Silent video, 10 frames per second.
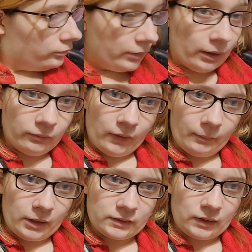With that
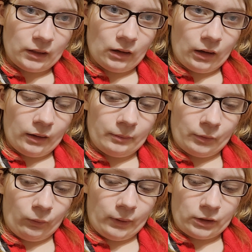being said, I am
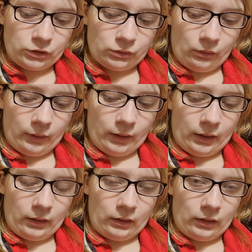going to go
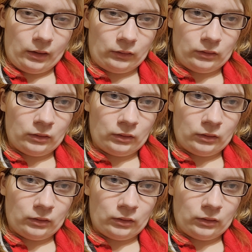ahead and